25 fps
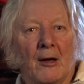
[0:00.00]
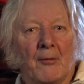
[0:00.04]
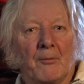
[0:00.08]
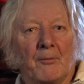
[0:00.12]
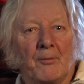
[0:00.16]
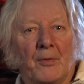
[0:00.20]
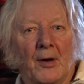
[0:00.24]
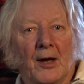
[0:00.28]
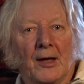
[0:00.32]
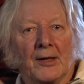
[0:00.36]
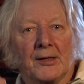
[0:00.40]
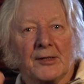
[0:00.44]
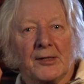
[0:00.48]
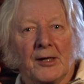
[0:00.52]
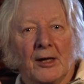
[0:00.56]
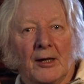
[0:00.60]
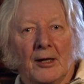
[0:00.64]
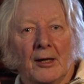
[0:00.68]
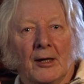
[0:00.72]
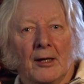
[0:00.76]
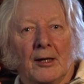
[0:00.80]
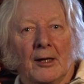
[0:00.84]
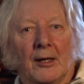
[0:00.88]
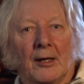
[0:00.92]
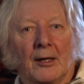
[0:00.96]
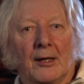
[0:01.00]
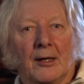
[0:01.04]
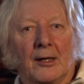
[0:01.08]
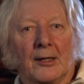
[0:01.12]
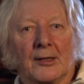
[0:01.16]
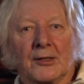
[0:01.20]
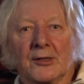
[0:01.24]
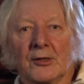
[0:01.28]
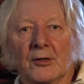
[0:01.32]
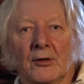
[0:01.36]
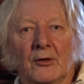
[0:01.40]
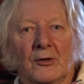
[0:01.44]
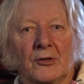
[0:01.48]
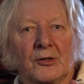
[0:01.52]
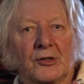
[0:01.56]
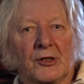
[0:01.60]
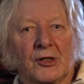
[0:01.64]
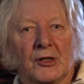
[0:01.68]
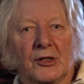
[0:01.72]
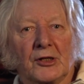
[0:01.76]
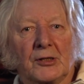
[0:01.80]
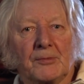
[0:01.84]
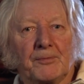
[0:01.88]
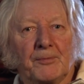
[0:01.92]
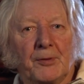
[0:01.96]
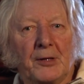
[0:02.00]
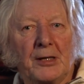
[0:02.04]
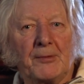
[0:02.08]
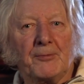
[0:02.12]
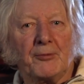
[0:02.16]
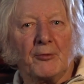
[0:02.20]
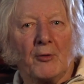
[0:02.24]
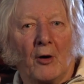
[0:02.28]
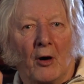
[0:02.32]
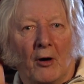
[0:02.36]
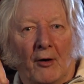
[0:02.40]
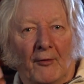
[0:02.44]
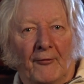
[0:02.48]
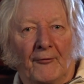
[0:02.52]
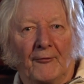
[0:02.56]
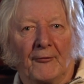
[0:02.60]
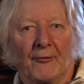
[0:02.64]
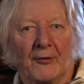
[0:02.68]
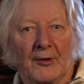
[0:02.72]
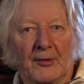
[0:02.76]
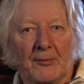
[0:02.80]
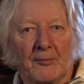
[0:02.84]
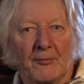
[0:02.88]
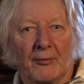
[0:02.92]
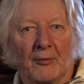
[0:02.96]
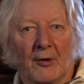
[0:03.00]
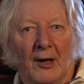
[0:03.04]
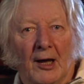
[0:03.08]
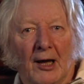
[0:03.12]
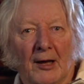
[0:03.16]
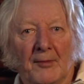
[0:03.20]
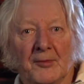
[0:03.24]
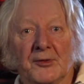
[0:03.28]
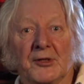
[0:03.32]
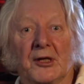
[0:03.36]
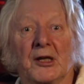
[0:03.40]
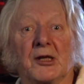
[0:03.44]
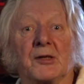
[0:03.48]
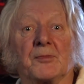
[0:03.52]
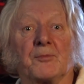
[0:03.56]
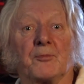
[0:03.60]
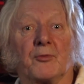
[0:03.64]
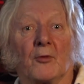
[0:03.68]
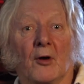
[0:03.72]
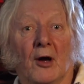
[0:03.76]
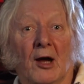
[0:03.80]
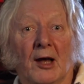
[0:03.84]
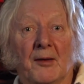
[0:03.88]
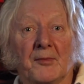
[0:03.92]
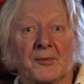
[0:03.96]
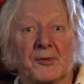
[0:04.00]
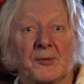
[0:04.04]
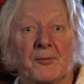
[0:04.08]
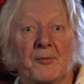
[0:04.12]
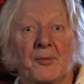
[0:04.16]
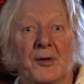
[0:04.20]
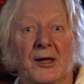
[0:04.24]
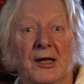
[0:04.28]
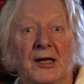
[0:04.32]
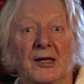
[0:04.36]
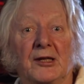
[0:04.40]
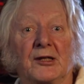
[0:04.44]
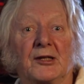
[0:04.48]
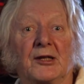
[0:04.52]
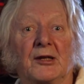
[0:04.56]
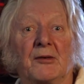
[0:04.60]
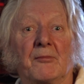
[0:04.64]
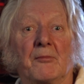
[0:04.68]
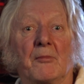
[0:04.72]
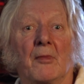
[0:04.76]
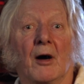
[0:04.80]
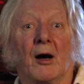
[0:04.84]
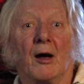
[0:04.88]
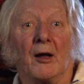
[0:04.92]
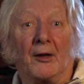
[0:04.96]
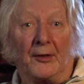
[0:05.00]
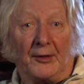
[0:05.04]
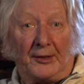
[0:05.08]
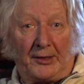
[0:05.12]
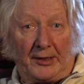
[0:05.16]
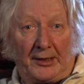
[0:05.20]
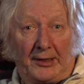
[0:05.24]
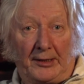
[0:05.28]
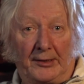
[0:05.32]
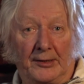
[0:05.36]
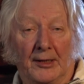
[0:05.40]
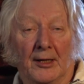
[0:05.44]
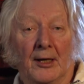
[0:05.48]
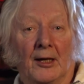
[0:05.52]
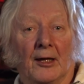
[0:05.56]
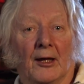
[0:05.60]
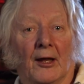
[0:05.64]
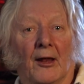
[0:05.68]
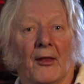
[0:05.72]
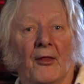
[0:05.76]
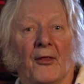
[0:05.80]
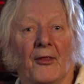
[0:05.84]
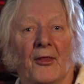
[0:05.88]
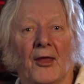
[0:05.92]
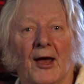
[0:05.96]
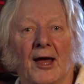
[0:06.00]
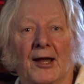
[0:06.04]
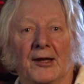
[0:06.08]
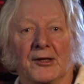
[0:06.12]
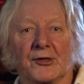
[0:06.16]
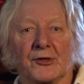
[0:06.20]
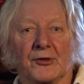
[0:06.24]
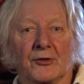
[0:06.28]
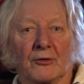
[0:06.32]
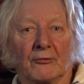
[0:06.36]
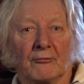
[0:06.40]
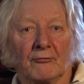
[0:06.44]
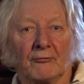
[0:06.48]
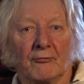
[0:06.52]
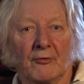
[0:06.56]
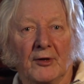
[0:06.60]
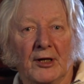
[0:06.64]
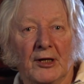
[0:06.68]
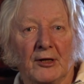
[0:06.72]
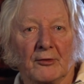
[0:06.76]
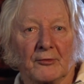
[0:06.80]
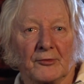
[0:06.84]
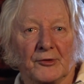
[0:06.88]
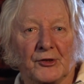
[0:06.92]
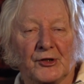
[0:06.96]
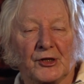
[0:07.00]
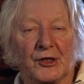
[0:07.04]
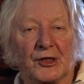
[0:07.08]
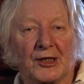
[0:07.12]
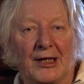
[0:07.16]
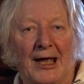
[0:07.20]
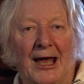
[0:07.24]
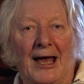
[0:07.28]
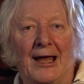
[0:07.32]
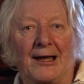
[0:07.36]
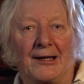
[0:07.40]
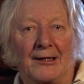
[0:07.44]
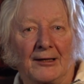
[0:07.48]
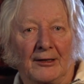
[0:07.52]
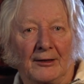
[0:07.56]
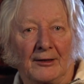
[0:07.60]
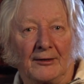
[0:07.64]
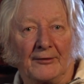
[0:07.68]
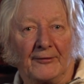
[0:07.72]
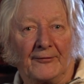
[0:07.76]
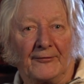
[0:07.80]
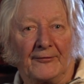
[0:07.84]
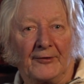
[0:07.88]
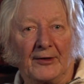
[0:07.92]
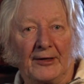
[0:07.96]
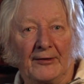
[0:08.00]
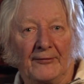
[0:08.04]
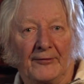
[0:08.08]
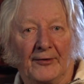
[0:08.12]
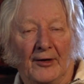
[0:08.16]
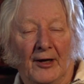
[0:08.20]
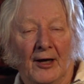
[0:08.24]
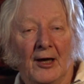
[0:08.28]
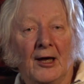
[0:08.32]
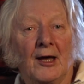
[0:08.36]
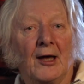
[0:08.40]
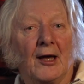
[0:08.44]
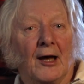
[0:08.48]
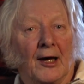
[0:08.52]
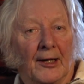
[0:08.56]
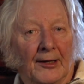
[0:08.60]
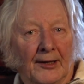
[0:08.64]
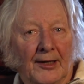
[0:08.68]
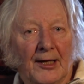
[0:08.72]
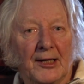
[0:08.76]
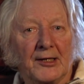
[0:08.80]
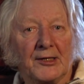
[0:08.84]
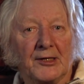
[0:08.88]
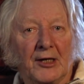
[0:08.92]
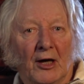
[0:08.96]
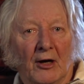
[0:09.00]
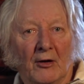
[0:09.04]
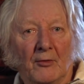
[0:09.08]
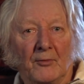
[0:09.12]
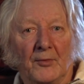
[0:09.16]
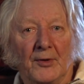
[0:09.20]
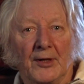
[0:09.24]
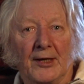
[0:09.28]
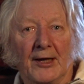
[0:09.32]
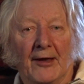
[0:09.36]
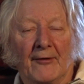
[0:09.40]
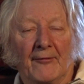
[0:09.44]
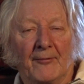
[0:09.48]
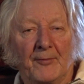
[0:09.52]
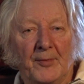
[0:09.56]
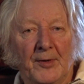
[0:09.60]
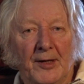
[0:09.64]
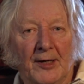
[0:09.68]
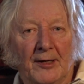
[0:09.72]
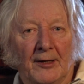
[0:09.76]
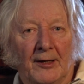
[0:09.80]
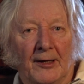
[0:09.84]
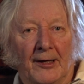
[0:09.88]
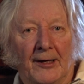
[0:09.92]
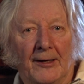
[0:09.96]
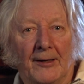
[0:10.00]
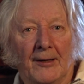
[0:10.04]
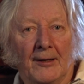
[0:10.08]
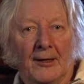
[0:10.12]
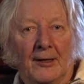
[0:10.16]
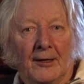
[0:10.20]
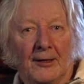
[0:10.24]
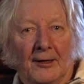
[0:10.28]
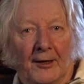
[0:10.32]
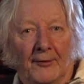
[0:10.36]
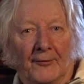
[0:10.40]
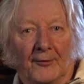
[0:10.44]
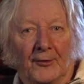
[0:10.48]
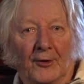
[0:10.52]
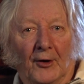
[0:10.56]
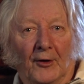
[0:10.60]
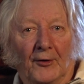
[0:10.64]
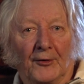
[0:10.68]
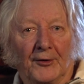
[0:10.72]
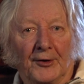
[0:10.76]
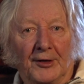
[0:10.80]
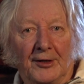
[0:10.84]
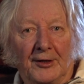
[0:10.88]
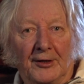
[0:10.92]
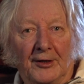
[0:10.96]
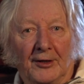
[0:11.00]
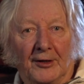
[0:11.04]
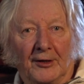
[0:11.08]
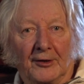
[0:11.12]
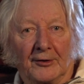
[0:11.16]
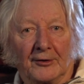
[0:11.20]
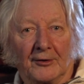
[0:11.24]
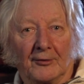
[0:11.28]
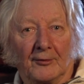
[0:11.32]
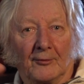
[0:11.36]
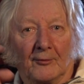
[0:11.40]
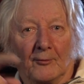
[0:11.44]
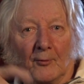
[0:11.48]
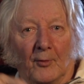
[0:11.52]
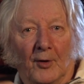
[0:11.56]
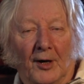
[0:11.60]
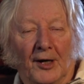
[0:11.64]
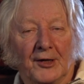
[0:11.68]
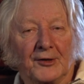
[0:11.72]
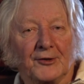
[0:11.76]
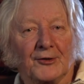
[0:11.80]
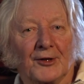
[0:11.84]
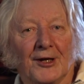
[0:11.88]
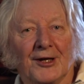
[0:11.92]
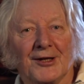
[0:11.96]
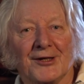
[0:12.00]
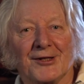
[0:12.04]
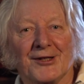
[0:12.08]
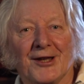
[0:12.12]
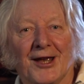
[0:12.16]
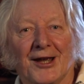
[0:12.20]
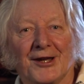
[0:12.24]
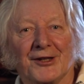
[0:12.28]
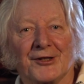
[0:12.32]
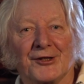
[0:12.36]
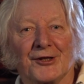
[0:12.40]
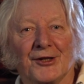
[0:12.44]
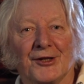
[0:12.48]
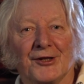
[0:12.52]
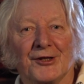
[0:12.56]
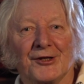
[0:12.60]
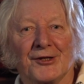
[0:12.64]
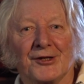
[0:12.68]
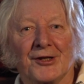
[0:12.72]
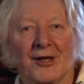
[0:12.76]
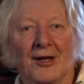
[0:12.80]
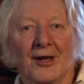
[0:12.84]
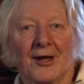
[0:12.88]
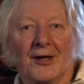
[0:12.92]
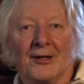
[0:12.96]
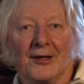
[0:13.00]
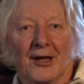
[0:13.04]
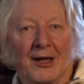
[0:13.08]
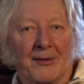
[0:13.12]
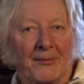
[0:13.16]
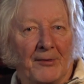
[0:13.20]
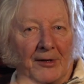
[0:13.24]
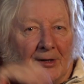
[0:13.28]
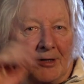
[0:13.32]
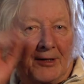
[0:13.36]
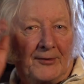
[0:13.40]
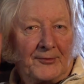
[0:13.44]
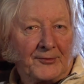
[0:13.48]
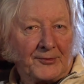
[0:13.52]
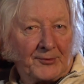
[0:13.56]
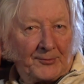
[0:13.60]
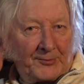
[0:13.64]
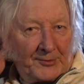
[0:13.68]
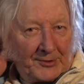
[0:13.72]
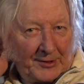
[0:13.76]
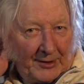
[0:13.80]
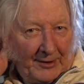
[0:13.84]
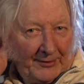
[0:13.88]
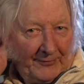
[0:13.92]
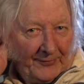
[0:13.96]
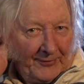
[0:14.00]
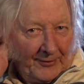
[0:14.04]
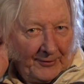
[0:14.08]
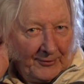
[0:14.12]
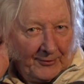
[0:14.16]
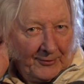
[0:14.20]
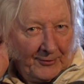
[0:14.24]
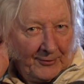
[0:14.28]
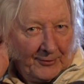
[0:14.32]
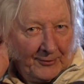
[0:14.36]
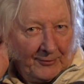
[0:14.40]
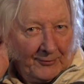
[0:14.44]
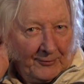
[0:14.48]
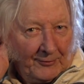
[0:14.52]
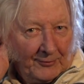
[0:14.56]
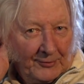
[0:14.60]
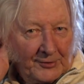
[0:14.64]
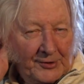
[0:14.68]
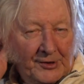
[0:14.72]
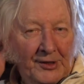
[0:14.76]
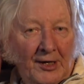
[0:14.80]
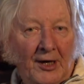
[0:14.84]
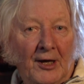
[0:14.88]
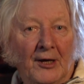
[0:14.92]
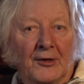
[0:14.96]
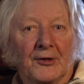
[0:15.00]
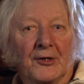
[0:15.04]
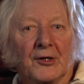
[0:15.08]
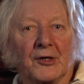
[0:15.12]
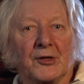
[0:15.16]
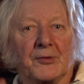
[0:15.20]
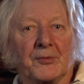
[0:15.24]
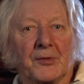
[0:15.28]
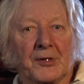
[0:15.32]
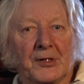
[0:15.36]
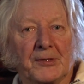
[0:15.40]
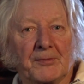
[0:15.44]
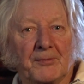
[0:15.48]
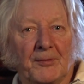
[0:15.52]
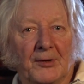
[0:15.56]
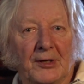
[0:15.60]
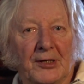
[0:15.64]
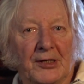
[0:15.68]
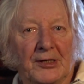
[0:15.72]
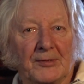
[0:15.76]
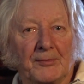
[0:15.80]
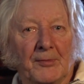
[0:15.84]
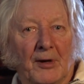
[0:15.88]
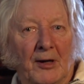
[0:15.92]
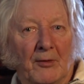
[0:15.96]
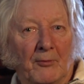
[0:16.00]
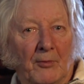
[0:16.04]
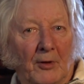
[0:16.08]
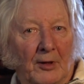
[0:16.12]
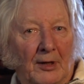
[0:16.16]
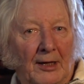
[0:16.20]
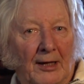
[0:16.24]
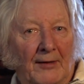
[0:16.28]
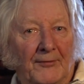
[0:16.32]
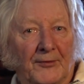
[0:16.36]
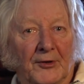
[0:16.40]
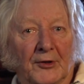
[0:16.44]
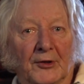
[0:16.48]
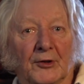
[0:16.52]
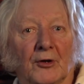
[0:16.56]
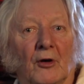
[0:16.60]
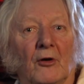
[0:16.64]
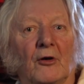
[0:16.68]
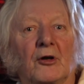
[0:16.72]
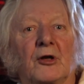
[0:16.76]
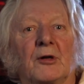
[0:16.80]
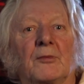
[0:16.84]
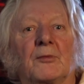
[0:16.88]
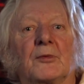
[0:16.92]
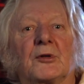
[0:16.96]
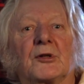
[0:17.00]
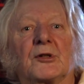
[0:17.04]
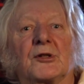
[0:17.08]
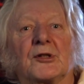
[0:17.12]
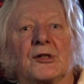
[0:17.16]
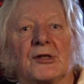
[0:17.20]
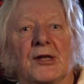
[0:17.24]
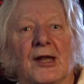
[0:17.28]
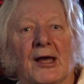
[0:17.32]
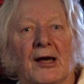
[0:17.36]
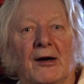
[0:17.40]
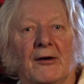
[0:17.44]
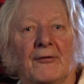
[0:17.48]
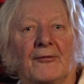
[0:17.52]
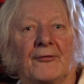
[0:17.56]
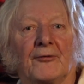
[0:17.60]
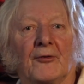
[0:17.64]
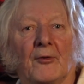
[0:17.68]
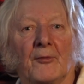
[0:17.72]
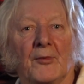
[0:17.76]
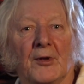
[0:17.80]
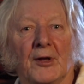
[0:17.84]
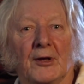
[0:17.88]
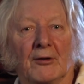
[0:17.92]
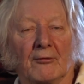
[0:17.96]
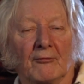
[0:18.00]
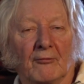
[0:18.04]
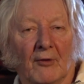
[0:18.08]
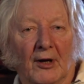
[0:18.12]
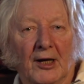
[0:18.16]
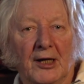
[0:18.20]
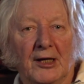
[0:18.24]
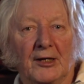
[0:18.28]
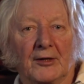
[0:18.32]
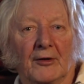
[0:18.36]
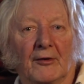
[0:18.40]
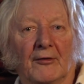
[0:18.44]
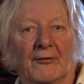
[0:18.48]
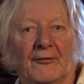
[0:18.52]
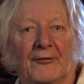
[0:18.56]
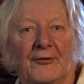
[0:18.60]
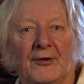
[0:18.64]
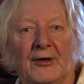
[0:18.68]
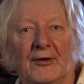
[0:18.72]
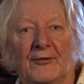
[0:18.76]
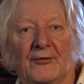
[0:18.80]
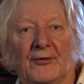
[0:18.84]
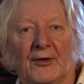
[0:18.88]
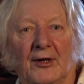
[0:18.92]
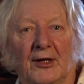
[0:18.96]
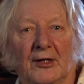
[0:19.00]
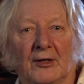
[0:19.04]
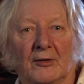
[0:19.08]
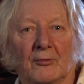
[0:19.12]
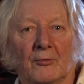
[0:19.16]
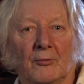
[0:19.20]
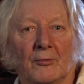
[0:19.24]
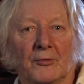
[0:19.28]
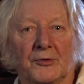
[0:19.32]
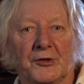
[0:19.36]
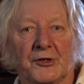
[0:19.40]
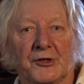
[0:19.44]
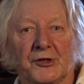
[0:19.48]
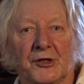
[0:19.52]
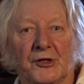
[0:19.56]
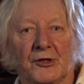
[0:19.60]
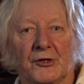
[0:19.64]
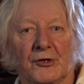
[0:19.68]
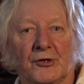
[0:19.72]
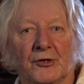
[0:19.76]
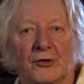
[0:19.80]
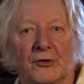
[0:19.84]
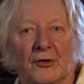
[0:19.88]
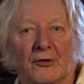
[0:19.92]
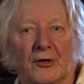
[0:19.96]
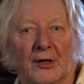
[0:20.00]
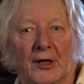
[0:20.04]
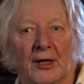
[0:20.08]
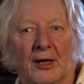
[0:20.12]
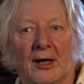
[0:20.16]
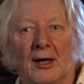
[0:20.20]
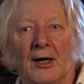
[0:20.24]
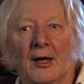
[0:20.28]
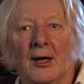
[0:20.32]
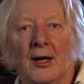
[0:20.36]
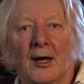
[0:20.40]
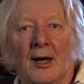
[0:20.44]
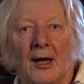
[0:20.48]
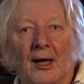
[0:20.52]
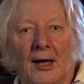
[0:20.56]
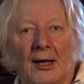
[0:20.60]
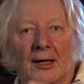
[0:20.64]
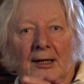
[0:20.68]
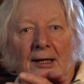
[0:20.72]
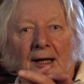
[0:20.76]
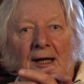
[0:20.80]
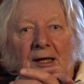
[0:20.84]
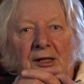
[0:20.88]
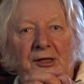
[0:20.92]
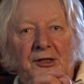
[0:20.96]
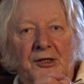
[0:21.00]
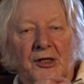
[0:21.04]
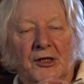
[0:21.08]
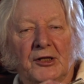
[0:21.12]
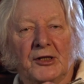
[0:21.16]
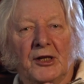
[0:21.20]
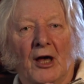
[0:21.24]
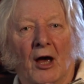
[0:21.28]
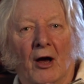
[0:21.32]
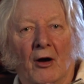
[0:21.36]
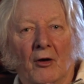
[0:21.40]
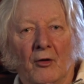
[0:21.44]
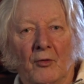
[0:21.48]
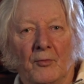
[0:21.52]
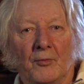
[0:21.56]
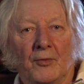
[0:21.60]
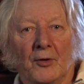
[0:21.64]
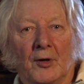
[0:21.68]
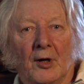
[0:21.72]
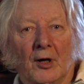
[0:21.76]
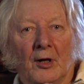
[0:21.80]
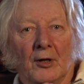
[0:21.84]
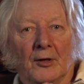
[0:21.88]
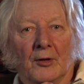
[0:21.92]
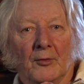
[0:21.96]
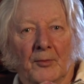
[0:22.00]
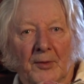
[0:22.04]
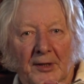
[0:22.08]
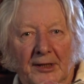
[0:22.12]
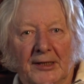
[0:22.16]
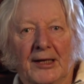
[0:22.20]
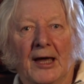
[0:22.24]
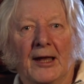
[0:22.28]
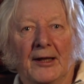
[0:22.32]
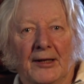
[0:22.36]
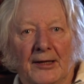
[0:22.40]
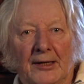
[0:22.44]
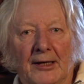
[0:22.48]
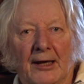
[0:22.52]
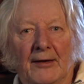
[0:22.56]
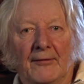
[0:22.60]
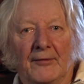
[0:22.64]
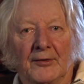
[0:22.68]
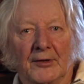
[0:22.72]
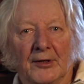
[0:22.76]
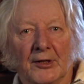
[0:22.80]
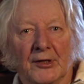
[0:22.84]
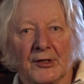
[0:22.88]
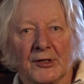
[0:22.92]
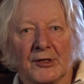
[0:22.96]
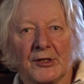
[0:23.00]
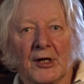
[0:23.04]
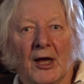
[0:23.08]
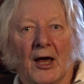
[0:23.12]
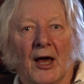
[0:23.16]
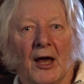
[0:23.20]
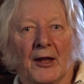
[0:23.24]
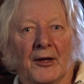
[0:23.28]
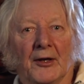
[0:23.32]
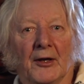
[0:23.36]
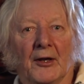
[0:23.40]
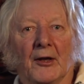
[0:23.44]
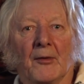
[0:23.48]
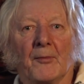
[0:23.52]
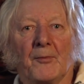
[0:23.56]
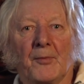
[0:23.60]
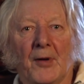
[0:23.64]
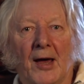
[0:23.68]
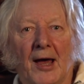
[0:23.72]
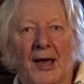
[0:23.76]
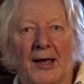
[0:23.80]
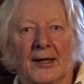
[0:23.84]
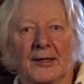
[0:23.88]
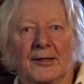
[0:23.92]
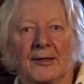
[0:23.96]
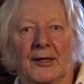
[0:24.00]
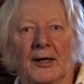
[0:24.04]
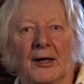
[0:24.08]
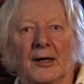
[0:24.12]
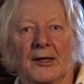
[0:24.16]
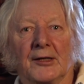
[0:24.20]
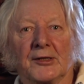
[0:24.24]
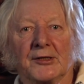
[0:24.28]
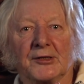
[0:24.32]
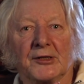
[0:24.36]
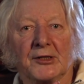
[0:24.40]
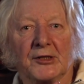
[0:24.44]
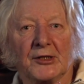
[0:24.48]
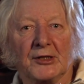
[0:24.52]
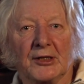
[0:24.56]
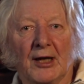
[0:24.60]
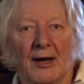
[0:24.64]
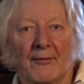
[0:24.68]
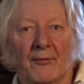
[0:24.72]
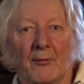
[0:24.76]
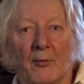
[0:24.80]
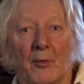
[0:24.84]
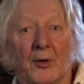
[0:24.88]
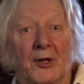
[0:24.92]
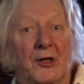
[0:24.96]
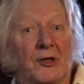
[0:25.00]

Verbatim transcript: But it's not just people offering bribes, it's bribes being demanded. And that's the real scandal at FIFA. And let's hope the FBI have got the wire transactions, they may have some telephone calls. The Swiss police may well have the documents now from their raid on FIFA headquarters in Zurich. Let's just hope that we get the evidence and that the bad guys discover what